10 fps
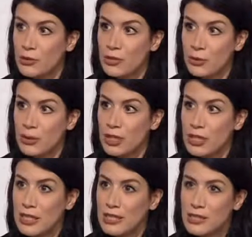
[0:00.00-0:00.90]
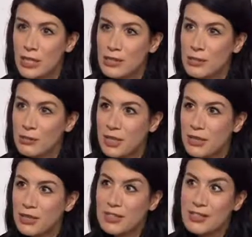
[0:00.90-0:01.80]
So it, it's not something
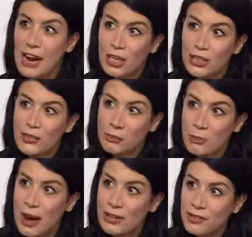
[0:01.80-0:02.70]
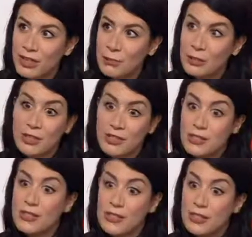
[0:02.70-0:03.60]
entirely surprising, but
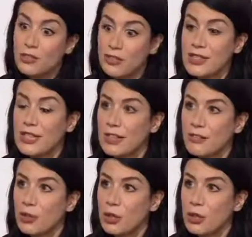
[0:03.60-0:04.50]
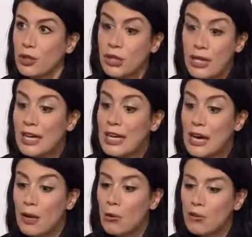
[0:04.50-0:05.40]
it's interesting given the
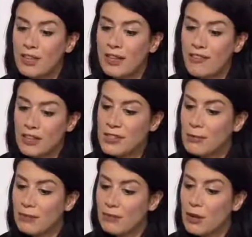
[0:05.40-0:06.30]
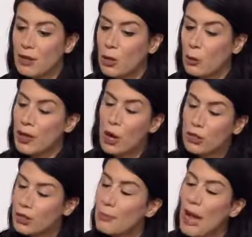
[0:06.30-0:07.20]
the events that have been going
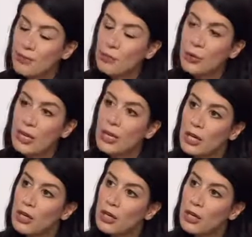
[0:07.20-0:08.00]
on in the past week.